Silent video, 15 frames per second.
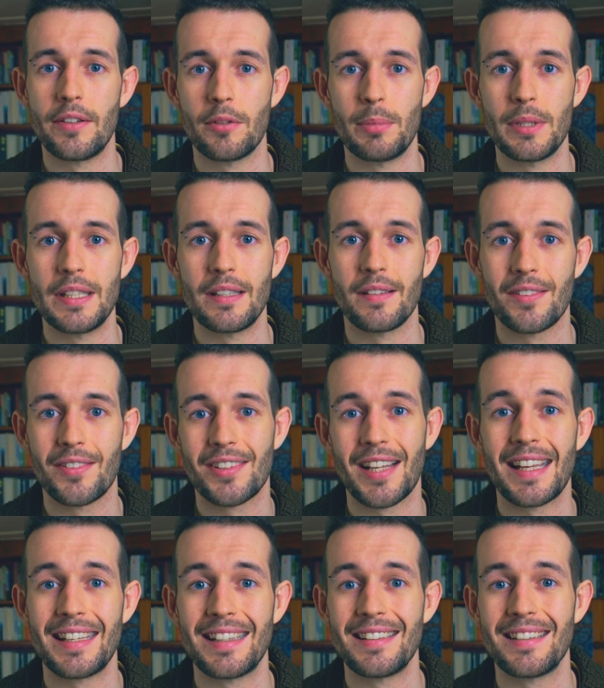to be
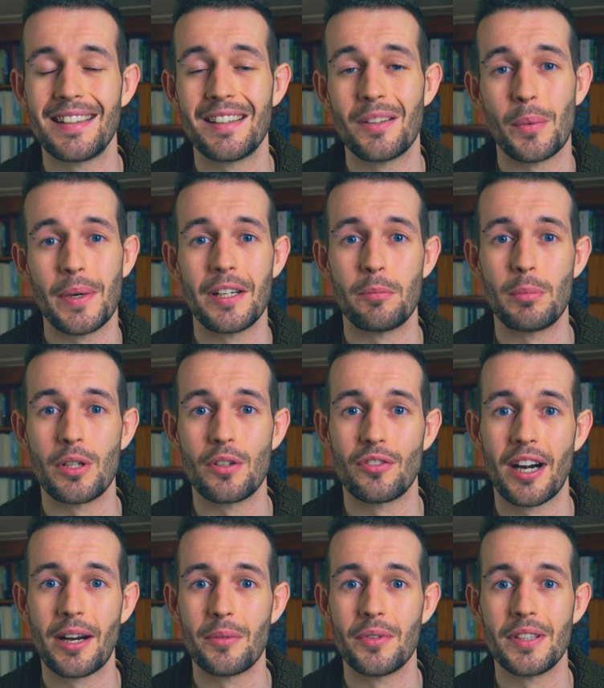sane and the way to be
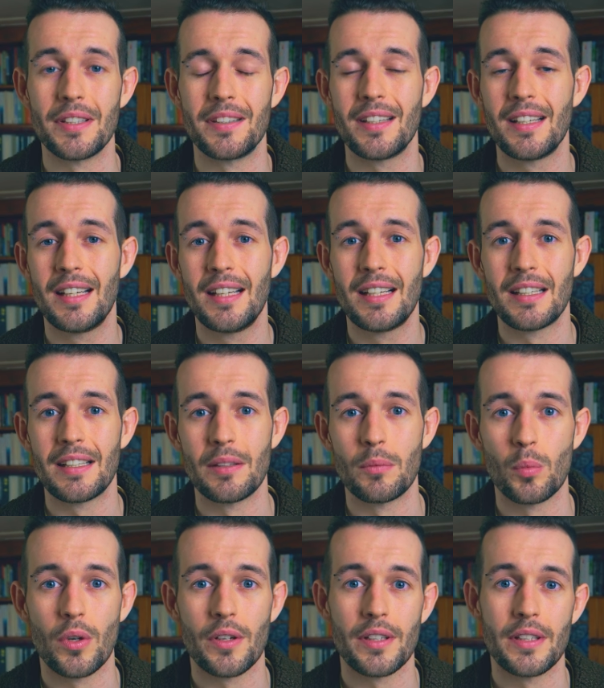grounded
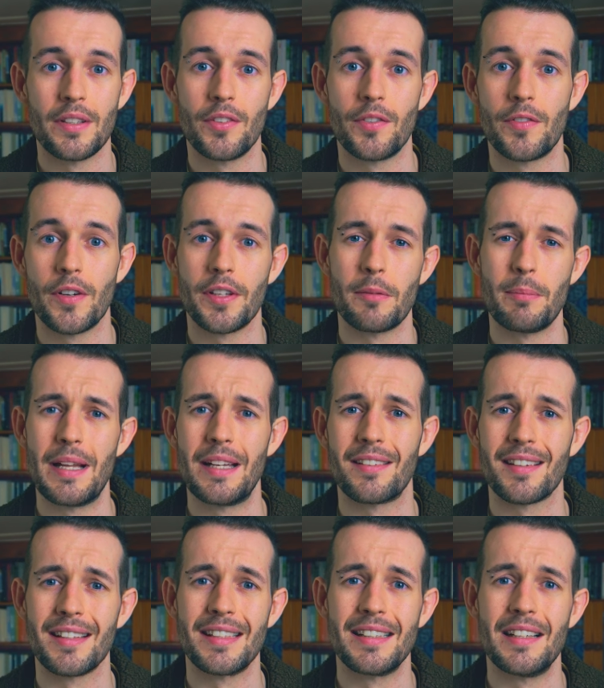in what is
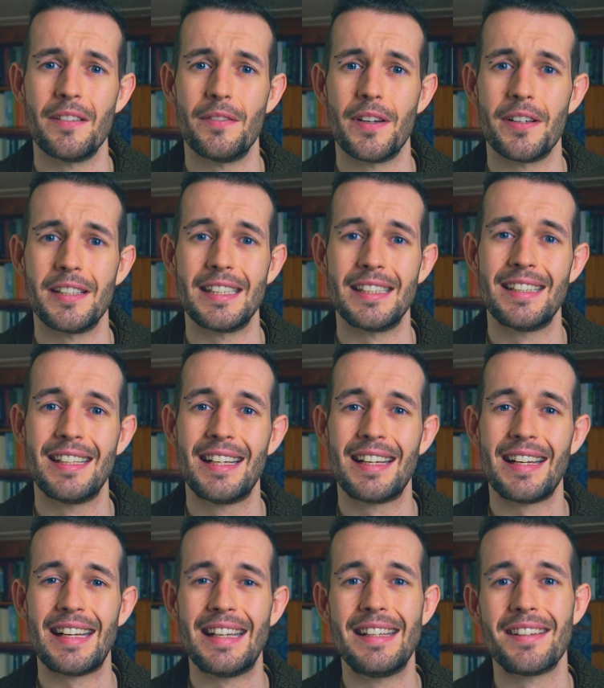fundamentally a very
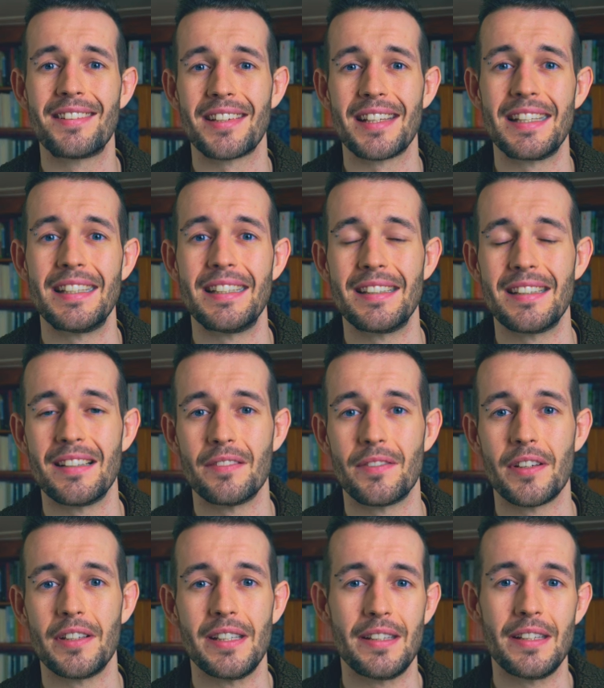insane and
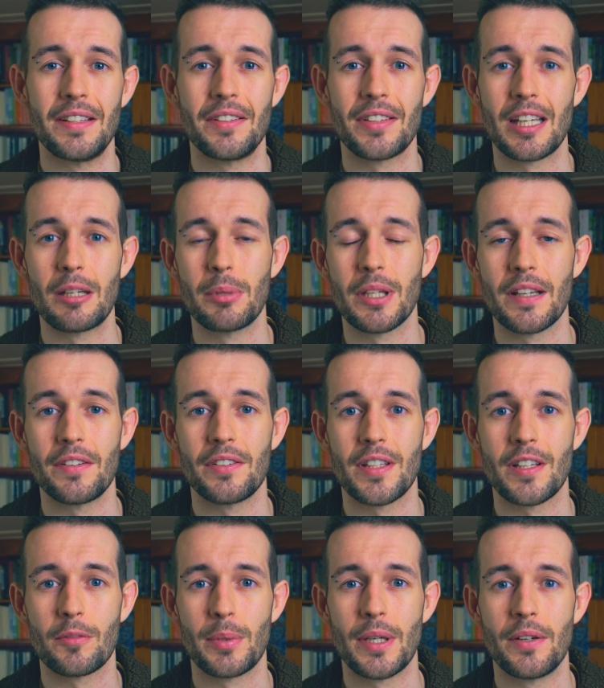very destabilizing
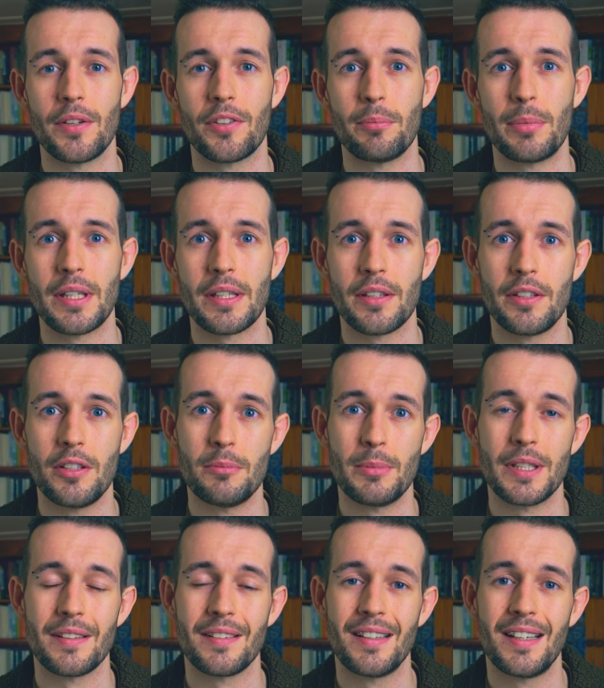experience of being a
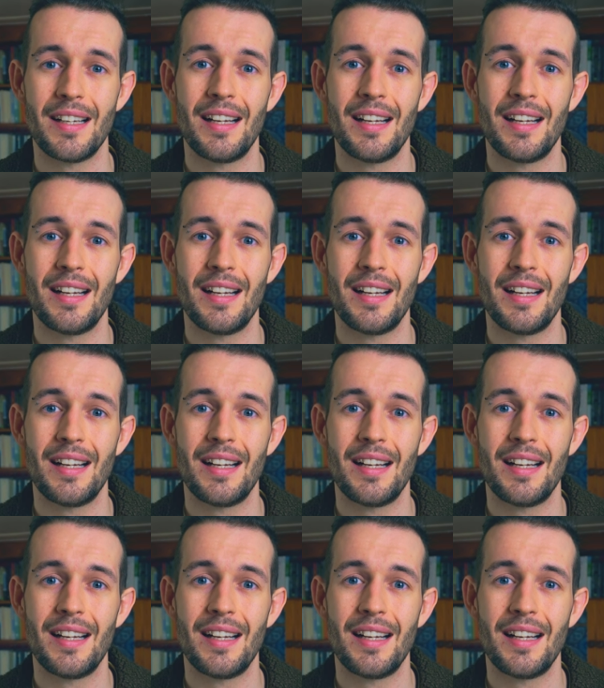human